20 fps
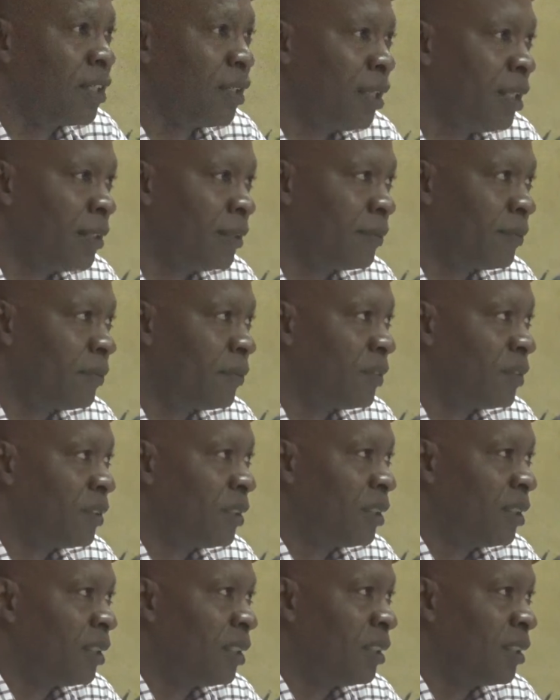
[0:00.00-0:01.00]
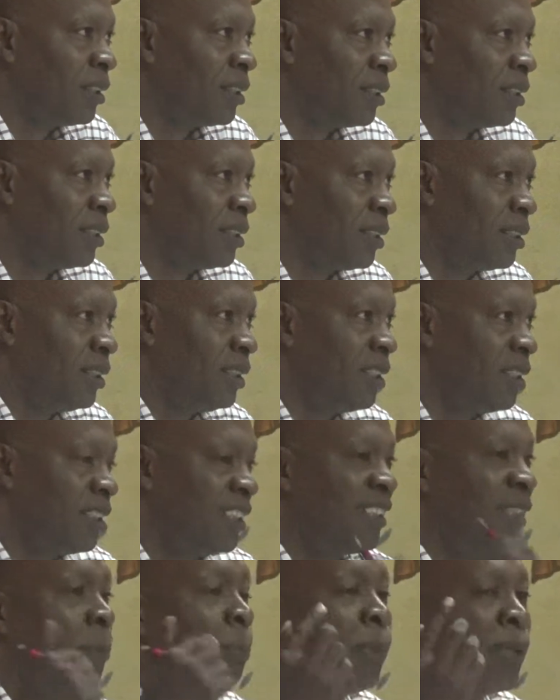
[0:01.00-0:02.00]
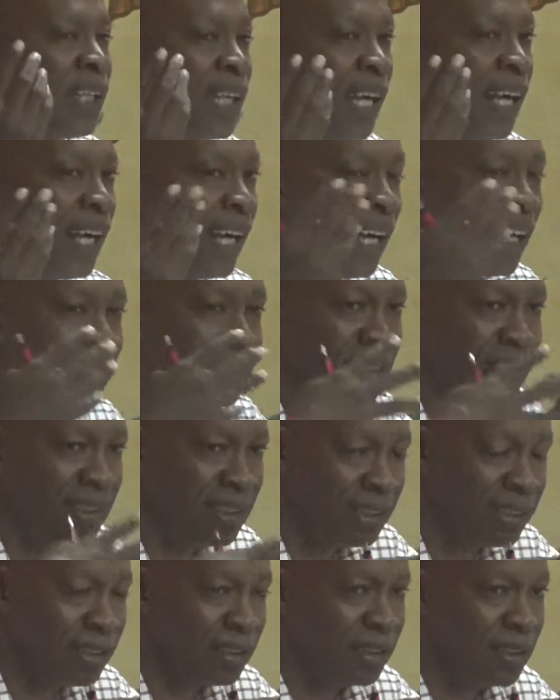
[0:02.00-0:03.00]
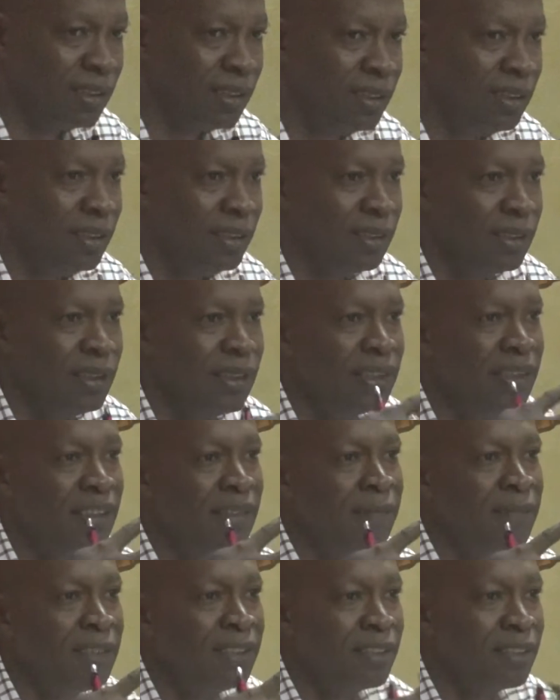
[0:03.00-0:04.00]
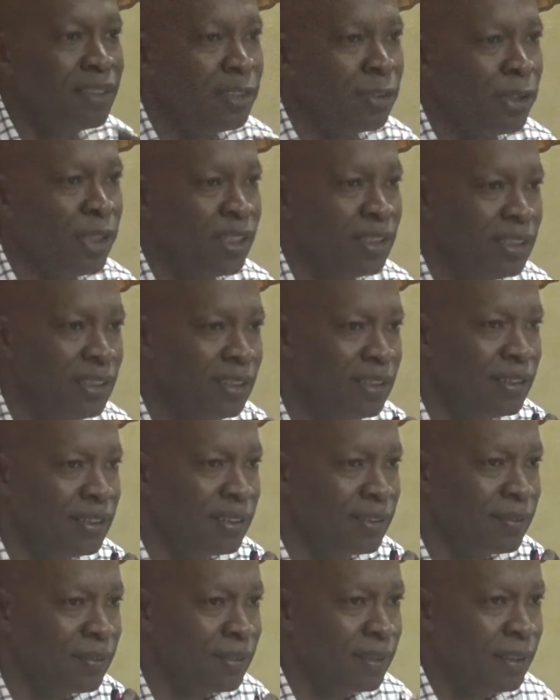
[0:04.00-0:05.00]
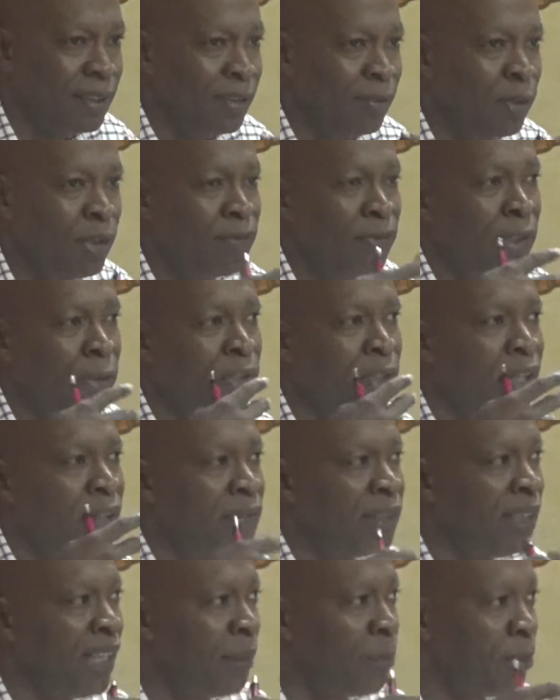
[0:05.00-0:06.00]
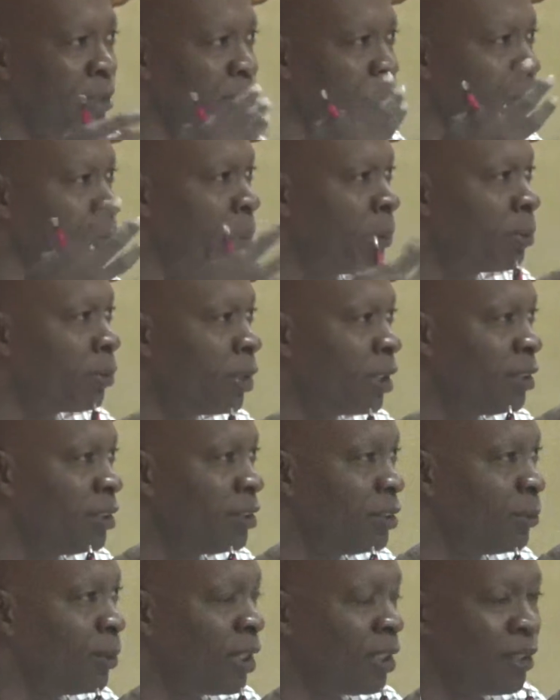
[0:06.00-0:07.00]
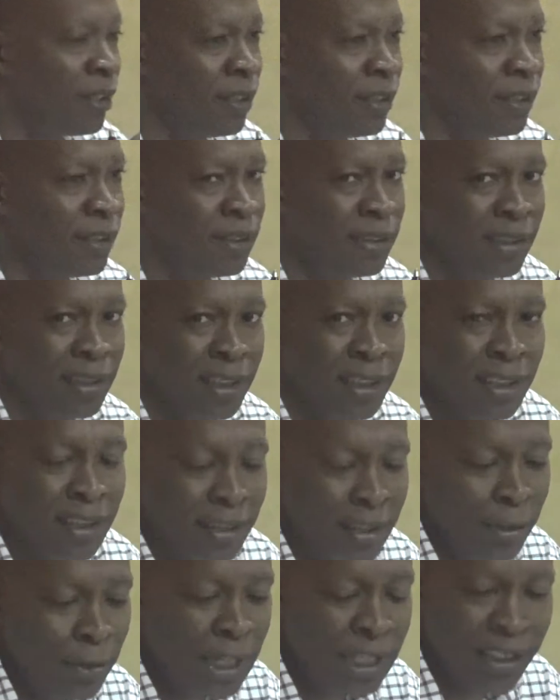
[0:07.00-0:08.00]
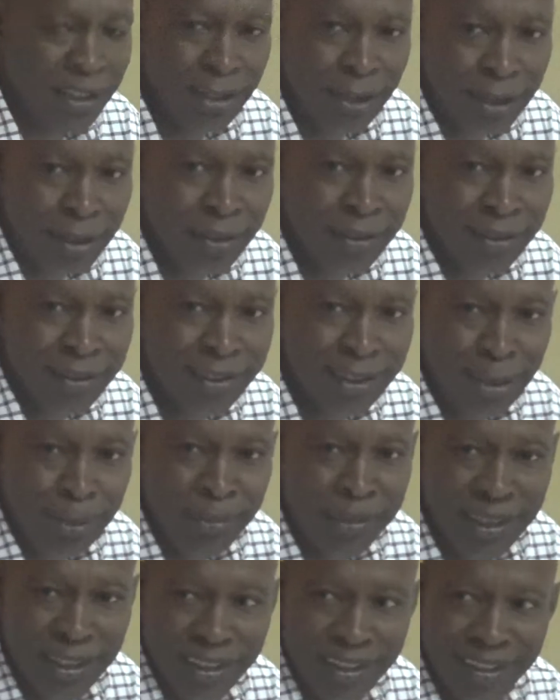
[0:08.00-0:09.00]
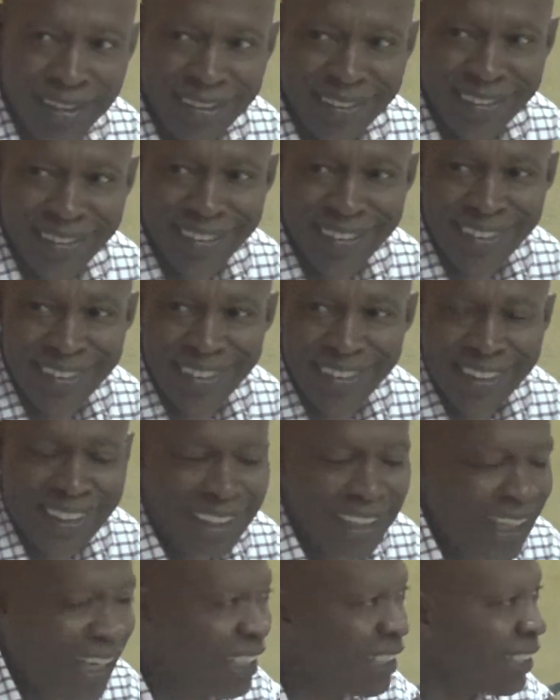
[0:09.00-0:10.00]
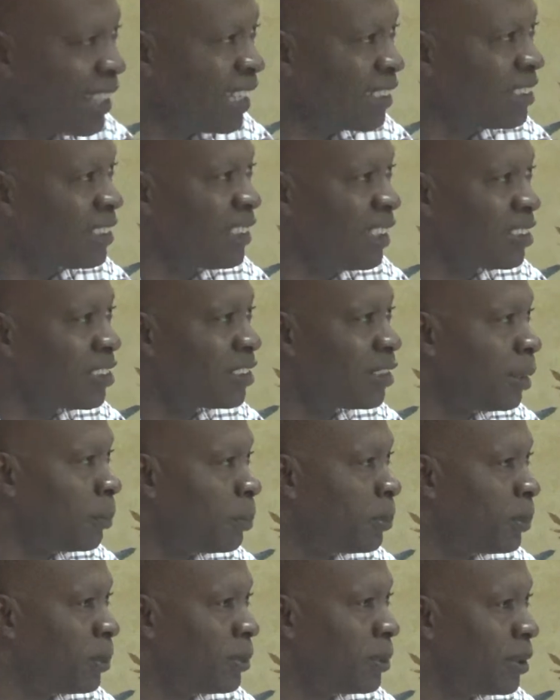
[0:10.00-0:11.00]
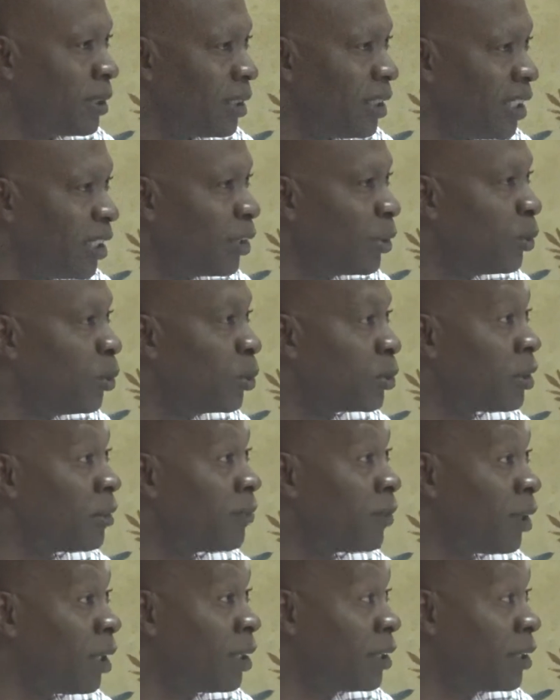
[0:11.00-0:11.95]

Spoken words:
law, in a simple car accident in St. Vincent and Grenadines, what very often happens, two people run into one another, they write down something. And that sticks up in a court of law